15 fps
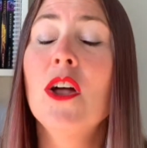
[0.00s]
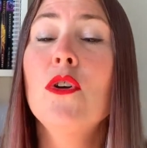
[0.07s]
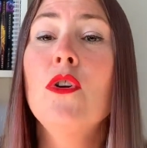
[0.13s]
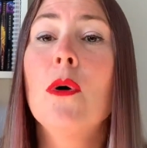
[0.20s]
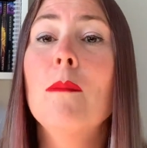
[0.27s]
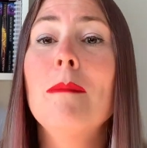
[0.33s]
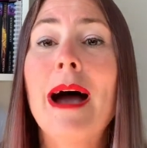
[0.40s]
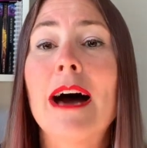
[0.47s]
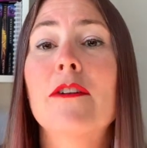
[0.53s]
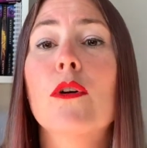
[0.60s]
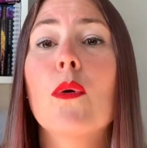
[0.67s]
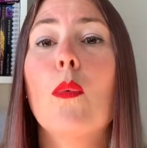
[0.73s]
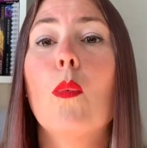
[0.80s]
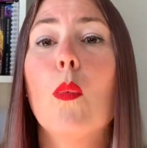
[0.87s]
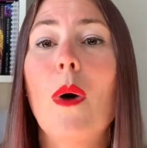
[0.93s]
No matter
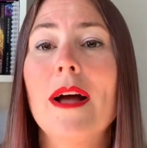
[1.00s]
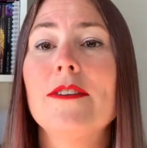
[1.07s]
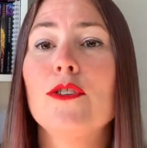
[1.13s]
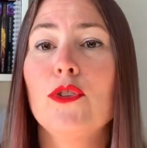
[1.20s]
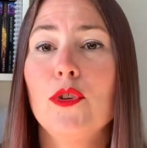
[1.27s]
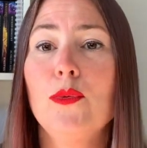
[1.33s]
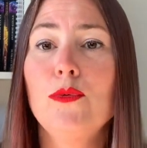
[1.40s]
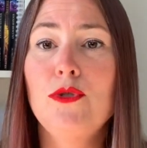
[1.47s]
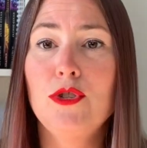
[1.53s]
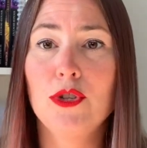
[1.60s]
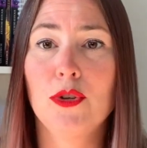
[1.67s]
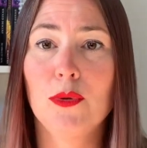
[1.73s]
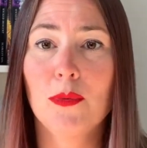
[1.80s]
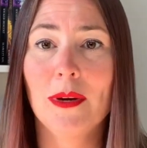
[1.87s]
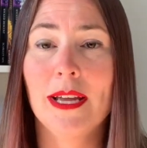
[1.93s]
what you
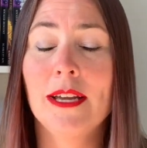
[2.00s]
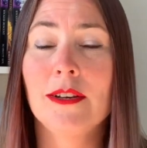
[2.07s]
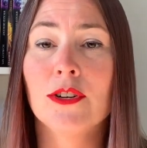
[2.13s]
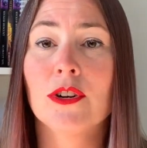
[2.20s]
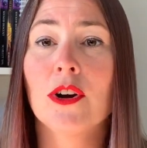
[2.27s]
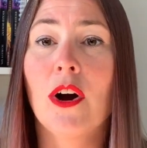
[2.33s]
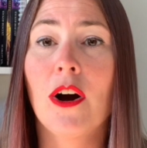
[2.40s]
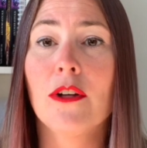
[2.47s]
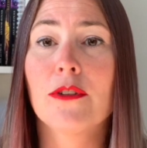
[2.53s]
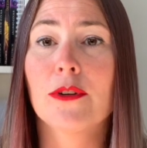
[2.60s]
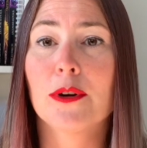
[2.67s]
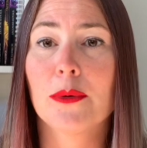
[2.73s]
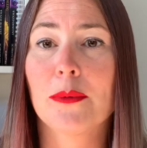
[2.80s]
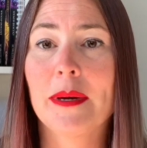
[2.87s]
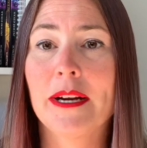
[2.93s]
do in your author
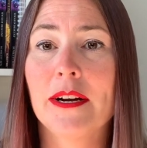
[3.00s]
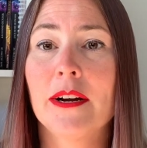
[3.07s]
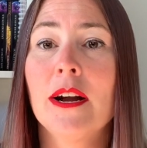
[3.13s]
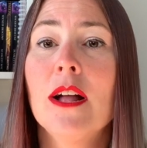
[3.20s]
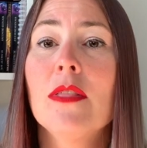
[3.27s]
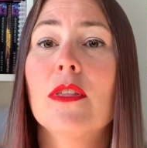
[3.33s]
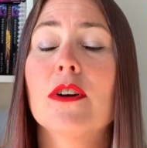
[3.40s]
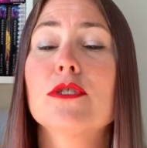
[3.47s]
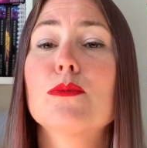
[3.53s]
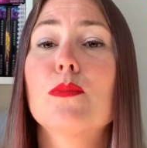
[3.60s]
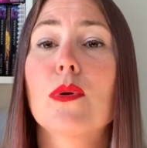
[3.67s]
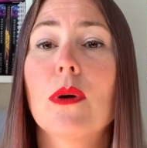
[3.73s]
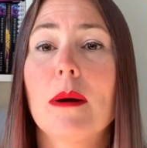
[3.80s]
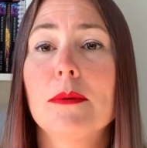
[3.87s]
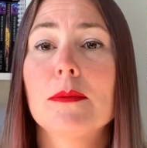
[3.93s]
career, there's
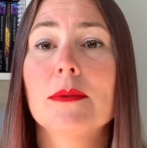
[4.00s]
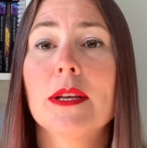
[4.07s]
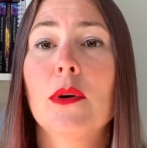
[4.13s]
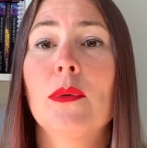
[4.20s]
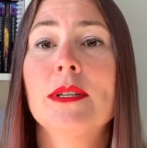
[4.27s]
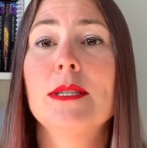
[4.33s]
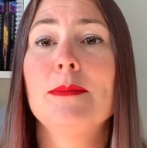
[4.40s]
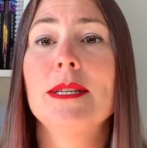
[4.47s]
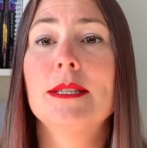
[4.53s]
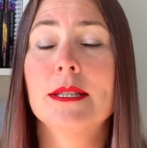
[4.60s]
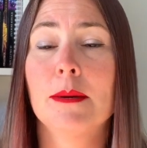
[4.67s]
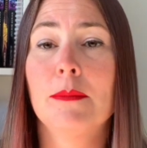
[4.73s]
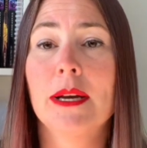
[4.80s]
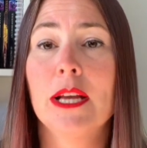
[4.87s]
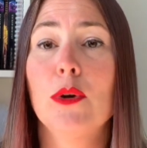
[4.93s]
probably going to be
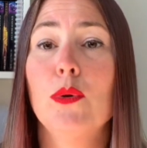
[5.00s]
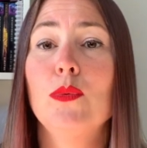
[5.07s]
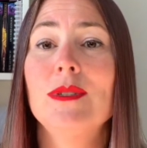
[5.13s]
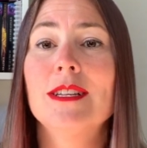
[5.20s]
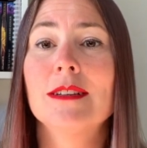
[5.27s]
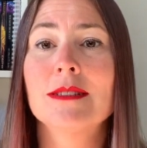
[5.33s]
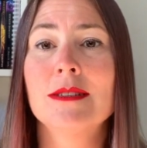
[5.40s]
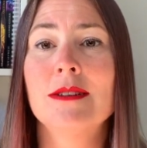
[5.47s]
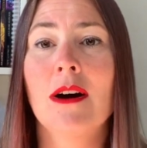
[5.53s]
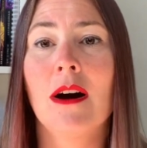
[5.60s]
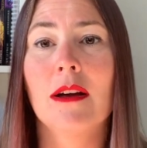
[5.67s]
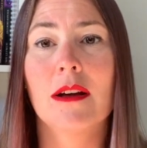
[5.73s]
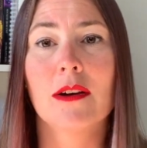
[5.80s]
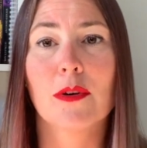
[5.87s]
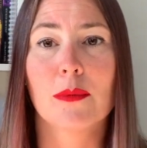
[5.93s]
somebody who does
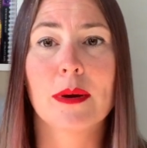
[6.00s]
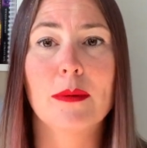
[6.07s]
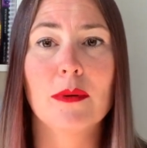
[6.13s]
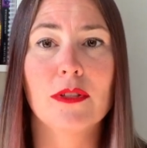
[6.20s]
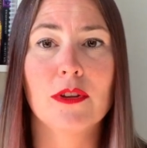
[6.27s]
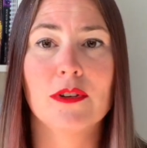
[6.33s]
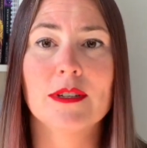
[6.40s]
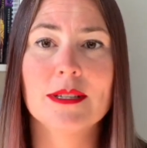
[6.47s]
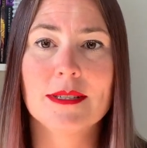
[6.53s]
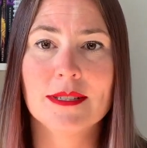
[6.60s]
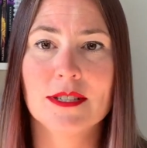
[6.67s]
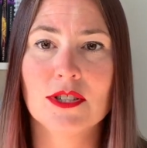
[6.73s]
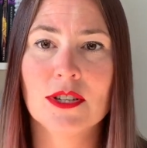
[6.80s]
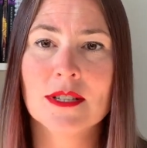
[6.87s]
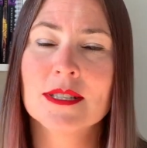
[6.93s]
not agree with your
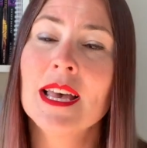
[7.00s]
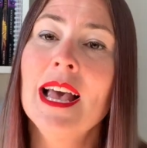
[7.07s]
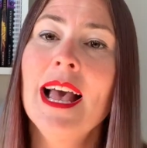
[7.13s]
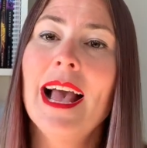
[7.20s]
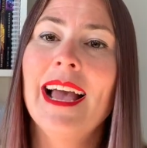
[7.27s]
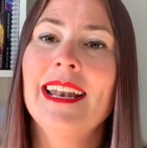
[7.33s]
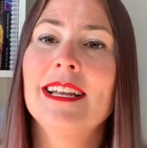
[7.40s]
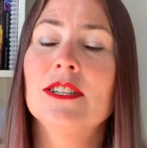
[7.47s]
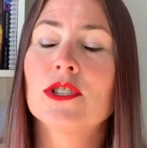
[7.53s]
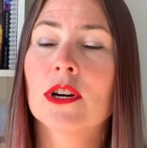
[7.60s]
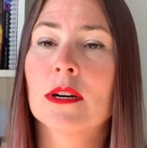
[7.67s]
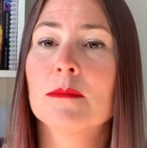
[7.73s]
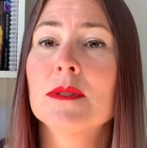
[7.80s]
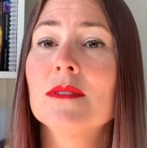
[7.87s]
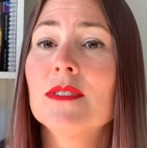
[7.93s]
decisions. And in
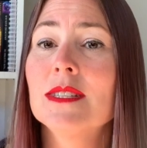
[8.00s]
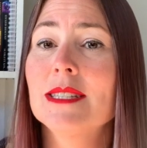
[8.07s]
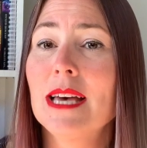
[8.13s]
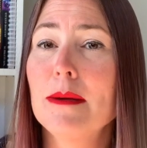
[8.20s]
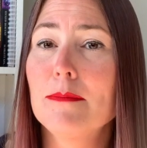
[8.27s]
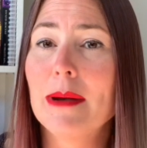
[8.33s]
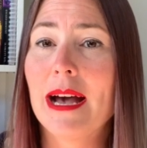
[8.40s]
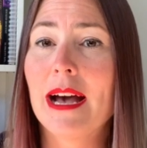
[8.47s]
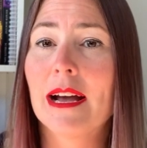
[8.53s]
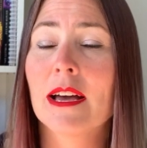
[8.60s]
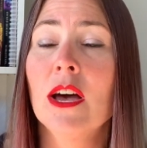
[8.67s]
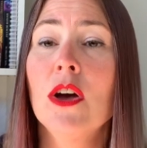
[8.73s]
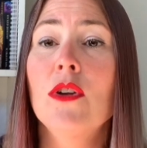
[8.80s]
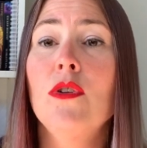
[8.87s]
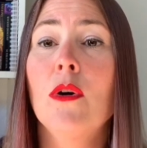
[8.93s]
terms of a setback,
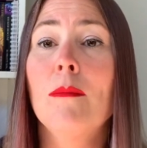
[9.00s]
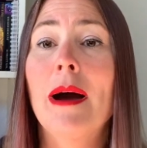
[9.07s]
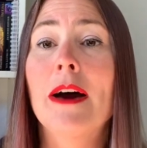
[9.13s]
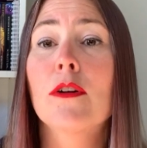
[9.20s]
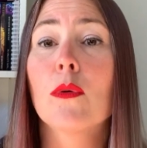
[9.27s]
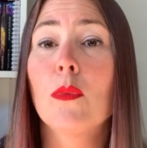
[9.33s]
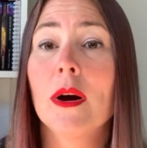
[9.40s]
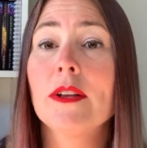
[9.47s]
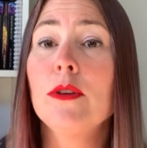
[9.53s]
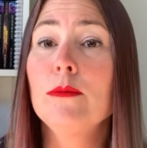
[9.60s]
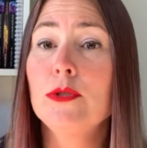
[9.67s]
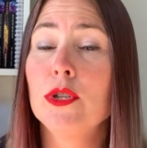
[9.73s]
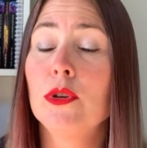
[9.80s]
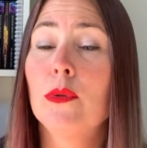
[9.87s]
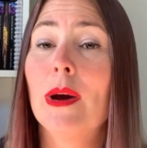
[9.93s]
no matter what you
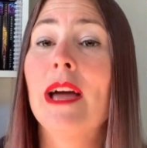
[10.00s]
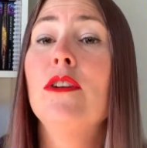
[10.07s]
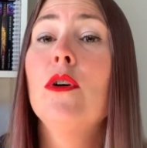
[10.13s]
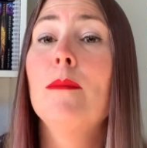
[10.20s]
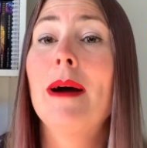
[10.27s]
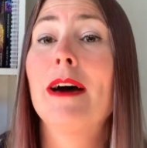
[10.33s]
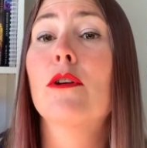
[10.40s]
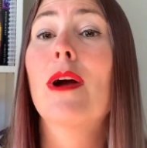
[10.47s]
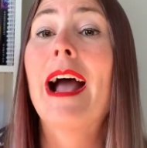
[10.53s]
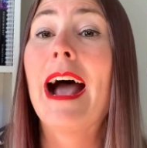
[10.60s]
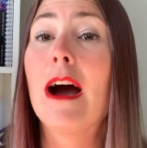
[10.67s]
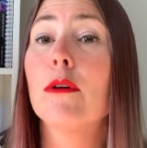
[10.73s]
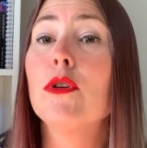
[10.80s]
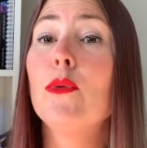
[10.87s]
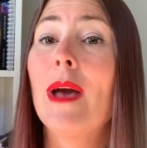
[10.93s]
do and no matter
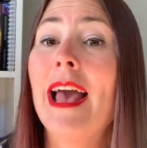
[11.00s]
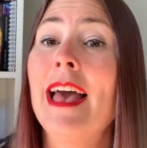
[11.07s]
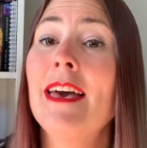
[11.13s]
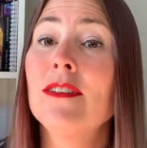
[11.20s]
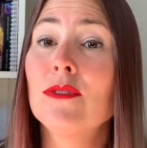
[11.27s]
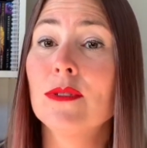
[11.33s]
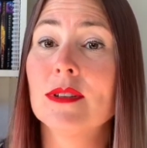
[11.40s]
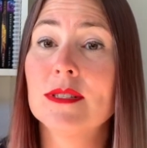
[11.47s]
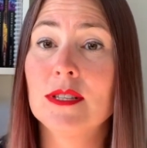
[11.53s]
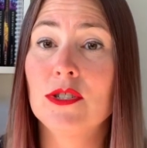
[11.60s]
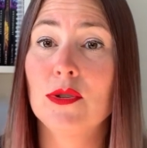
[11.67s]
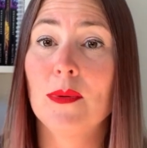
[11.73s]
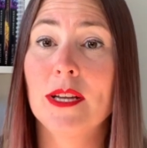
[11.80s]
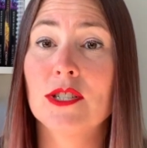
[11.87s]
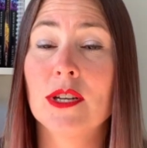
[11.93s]
how you handle the
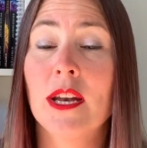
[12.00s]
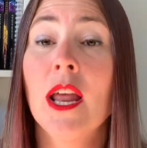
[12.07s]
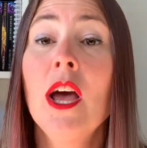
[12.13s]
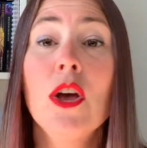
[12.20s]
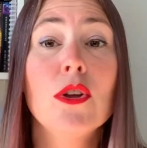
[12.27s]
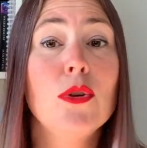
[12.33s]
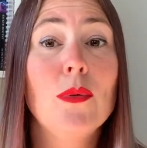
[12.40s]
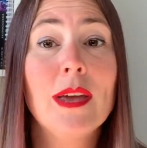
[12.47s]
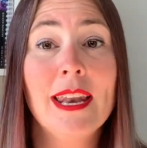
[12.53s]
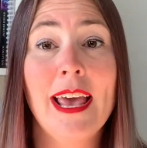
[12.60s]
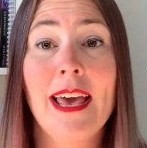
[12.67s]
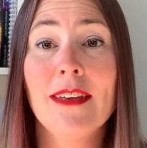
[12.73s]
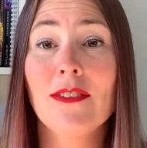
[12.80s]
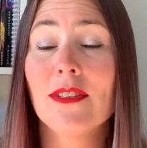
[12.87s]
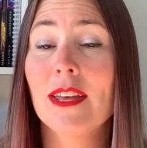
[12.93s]
situation, you can
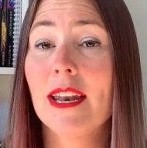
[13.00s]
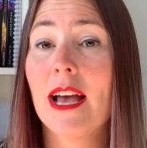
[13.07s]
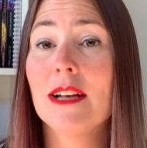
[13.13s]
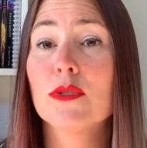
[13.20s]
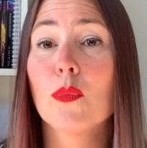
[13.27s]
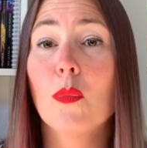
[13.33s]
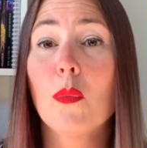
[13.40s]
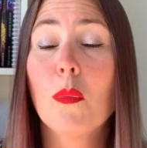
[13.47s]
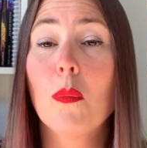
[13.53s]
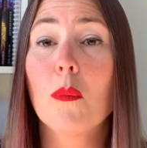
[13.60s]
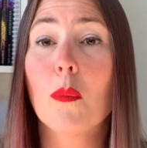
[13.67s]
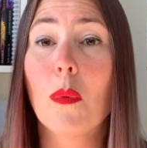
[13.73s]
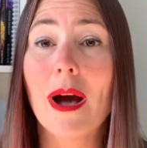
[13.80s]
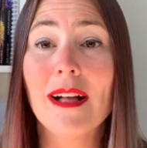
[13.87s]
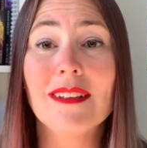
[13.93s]
handle it as
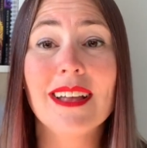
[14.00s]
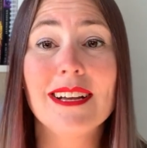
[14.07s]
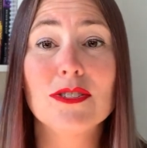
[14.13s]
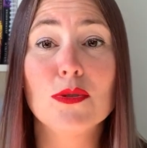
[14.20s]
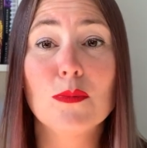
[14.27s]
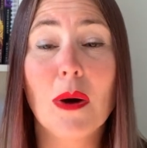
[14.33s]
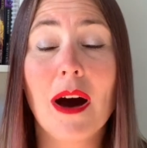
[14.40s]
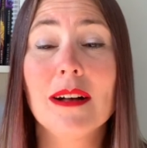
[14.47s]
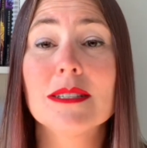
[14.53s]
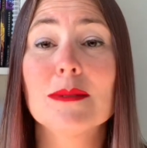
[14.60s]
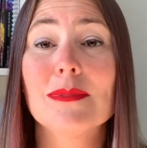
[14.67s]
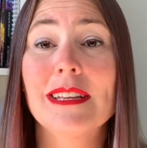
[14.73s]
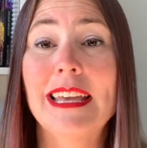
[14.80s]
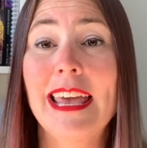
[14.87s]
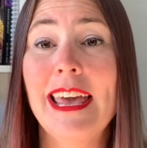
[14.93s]
well as you
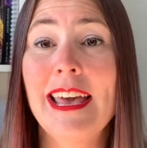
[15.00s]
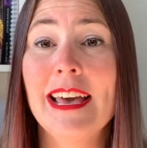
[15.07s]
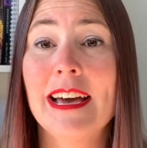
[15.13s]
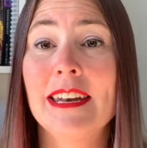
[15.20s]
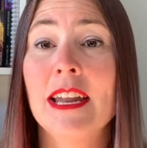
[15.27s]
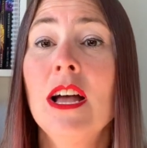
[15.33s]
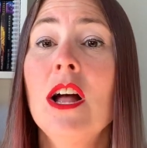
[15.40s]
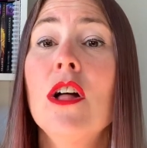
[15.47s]
possibly can.